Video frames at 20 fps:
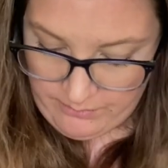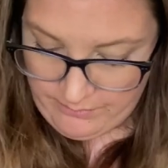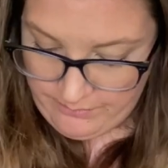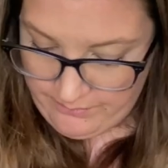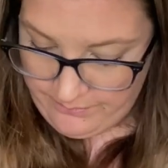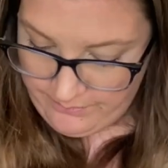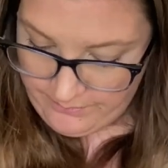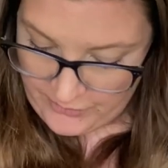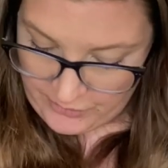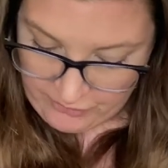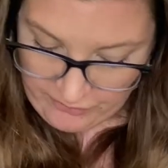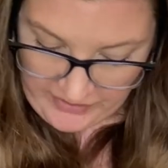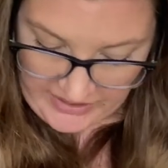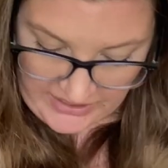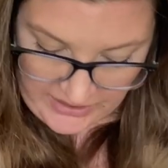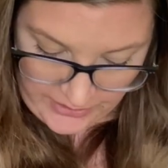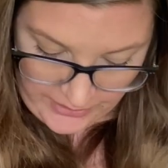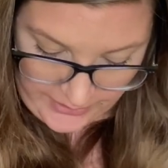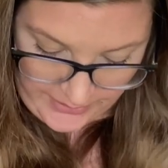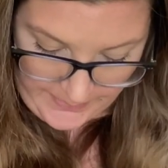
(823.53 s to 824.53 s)

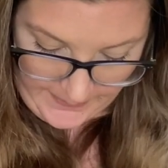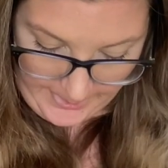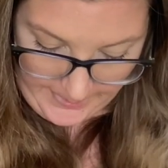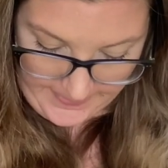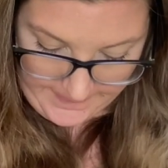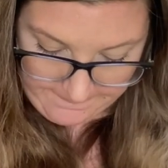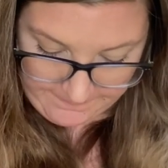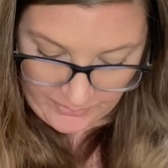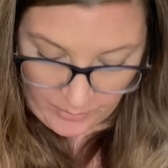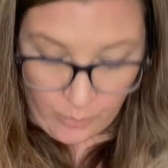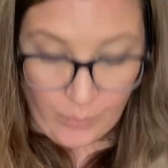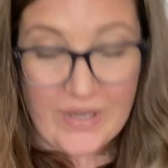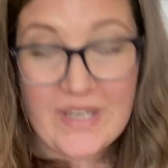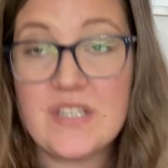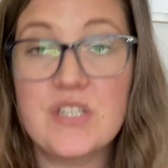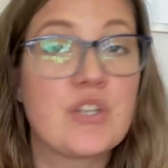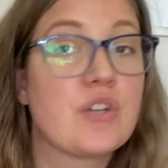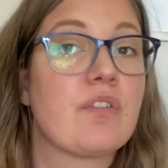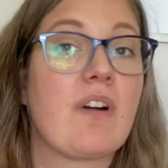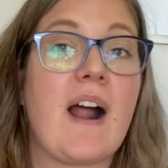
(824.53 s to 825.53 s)
merino, the
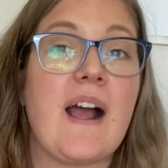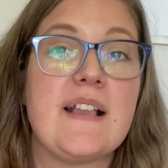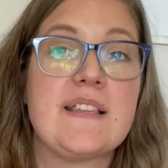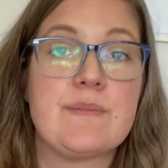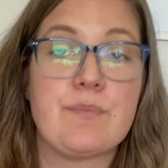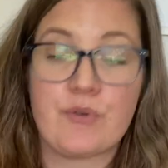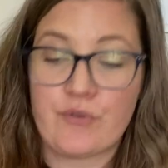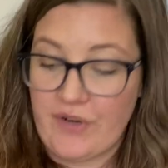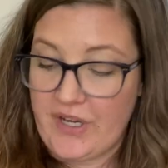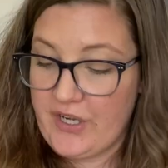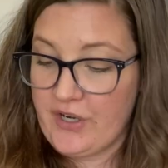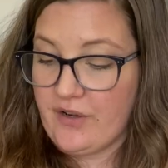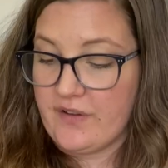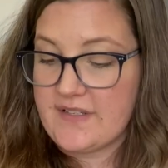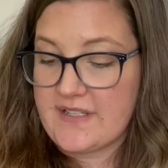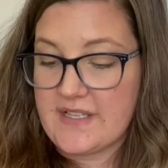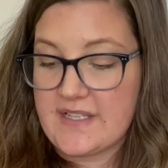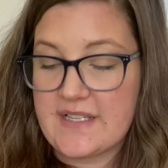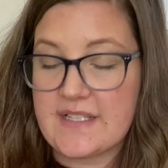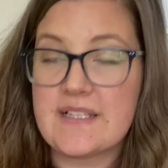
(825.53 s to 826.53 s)
Wind Cries merino. So
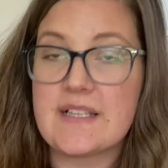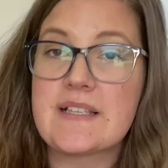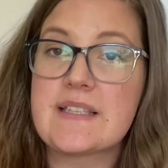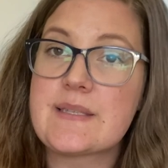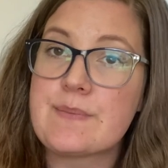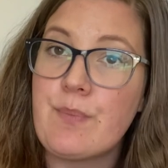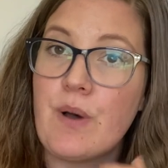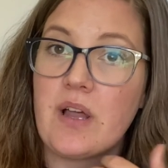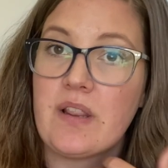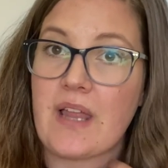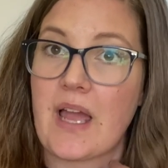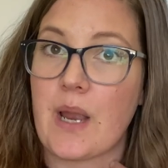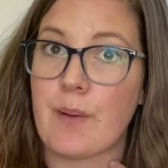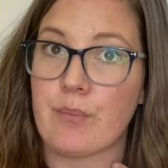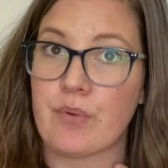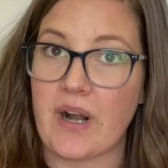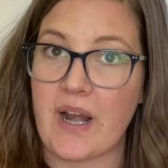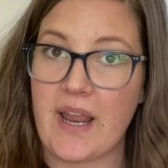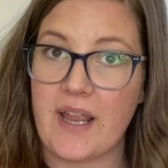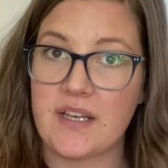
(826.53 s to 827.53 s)
this is a Spotlight
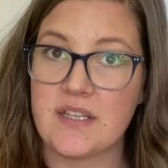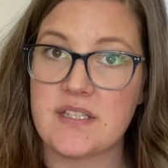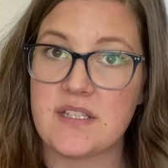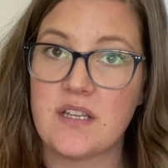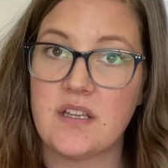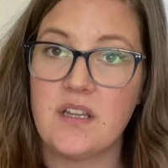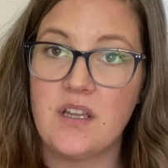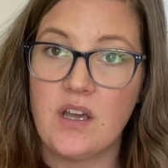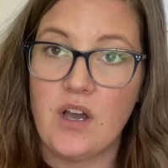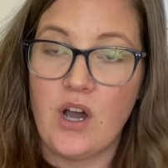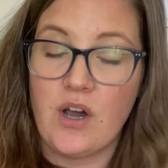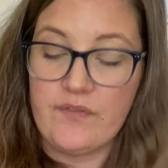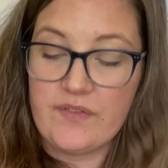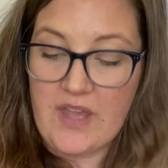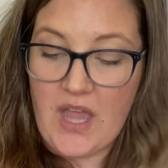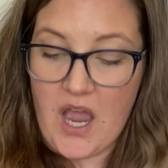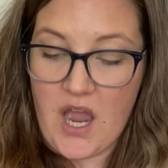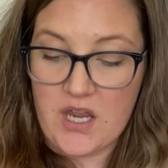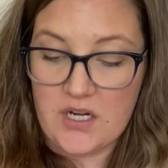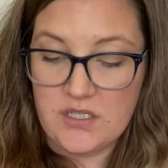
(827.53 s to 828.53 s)
brand of
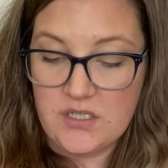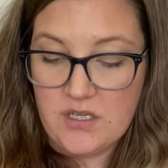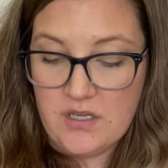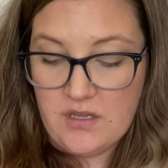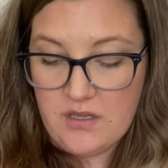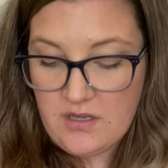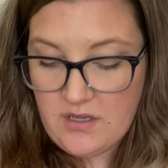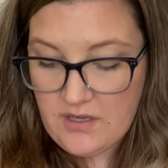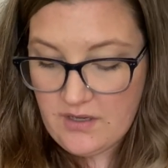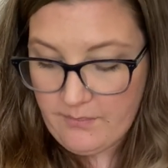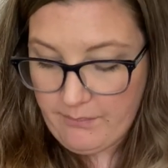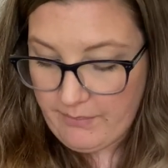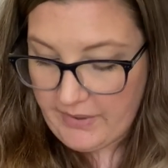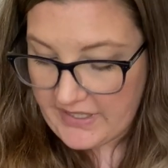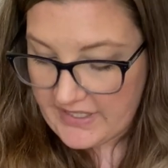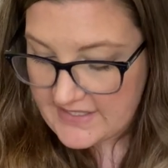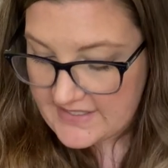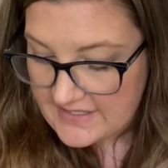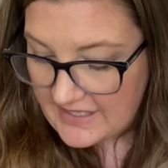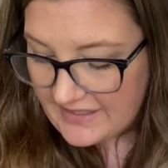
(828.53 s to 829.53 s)
yarn, but
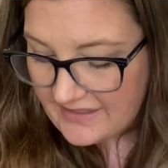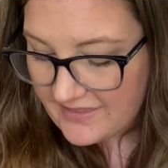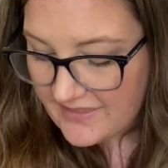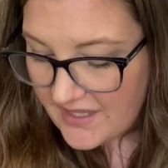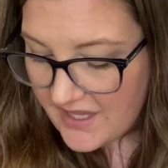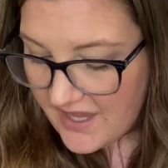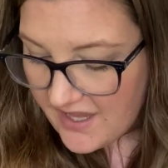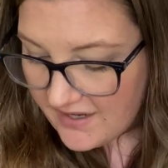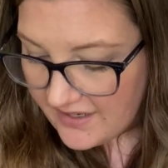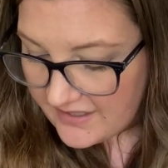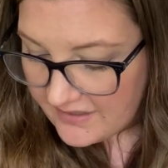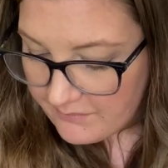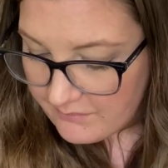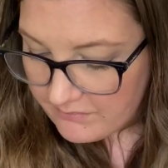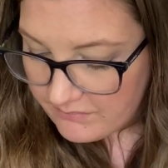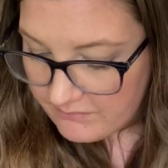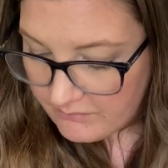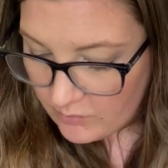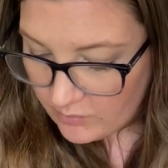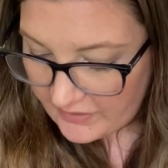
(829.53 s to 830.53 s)
it's like their
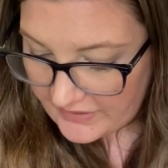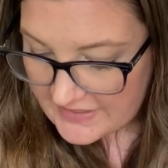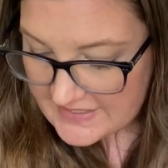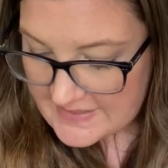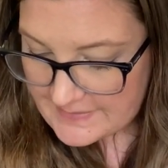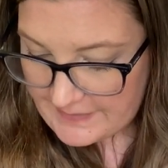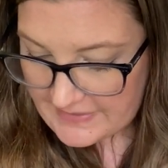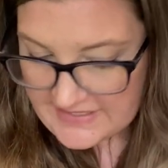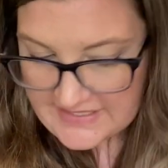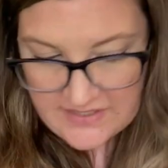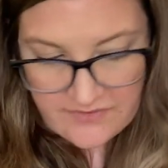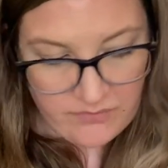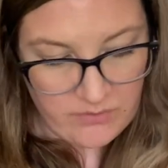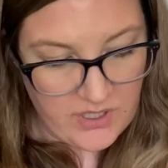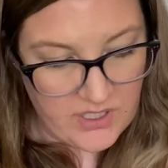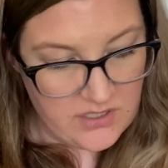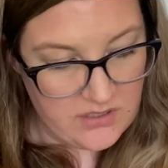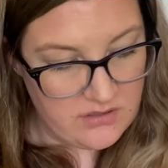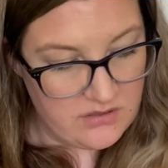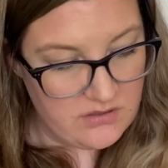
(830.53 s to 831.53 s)
more expensive one.
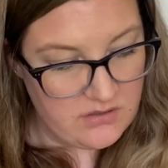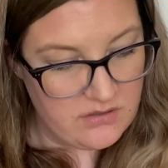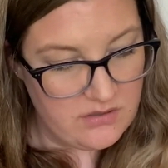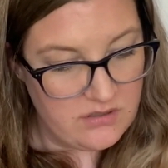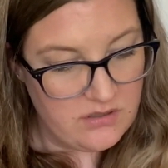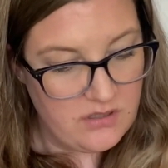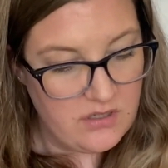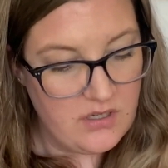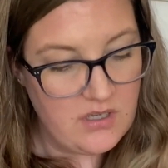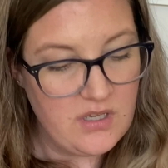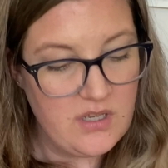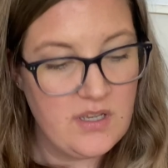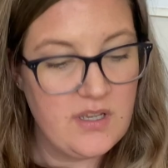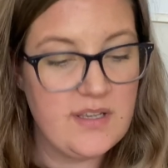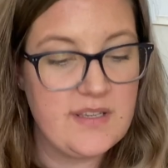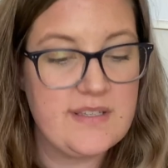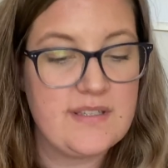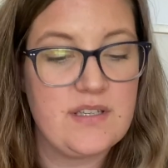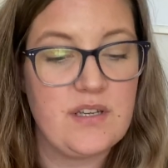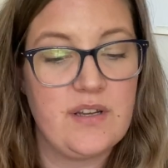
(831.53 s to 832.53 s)

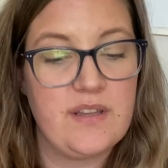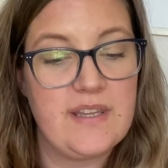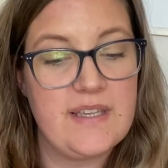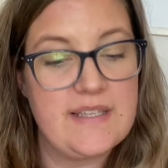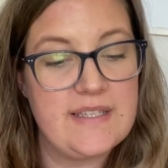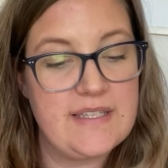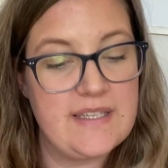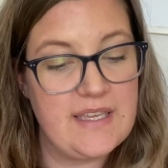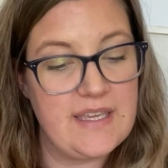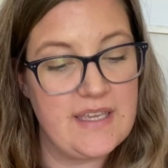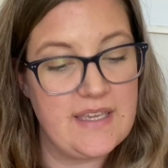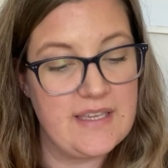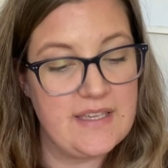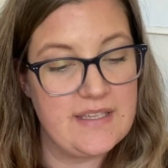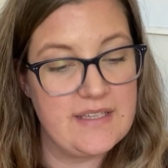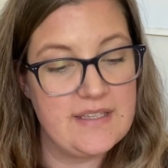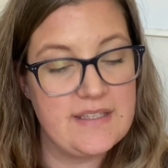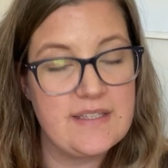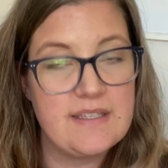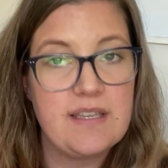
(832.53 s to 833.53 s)
So this
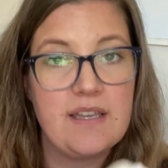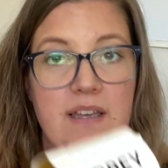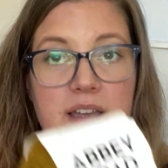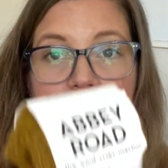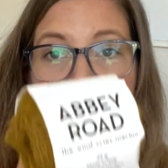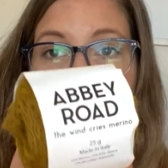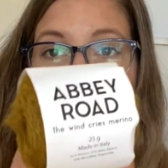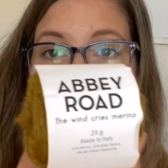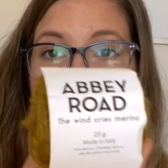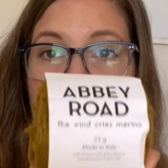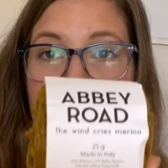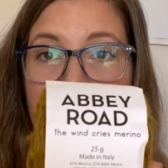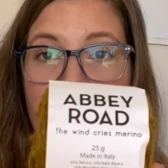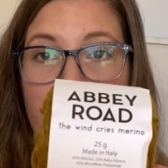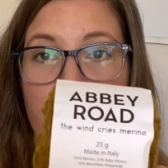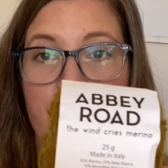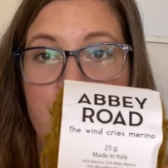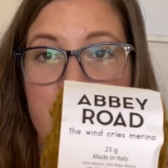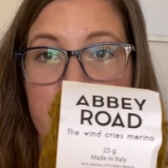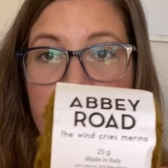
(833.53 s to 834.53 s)
is Abbey
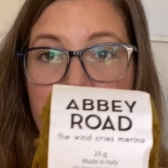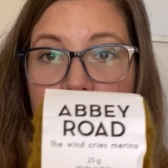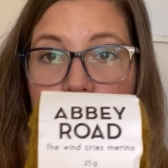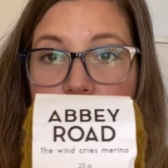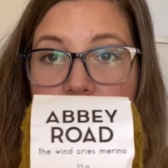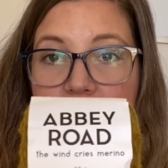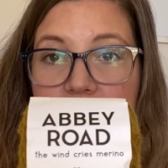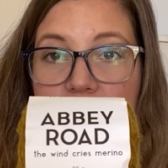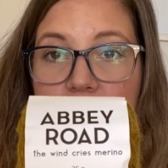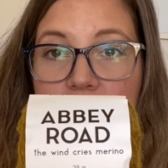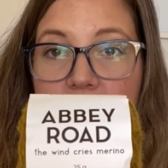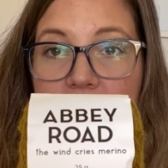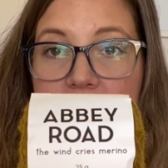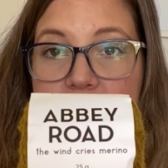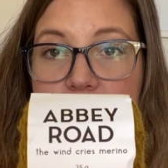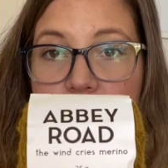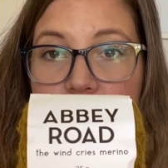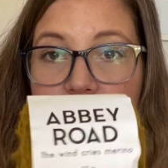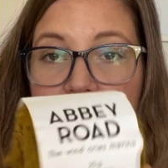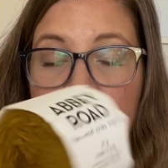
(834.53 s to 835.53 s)
Road, the Wind Cries
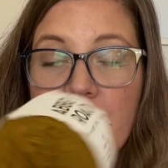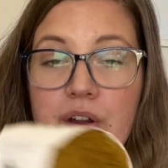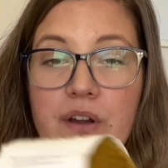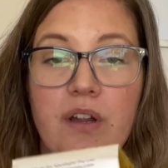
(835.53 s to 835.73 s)
merino.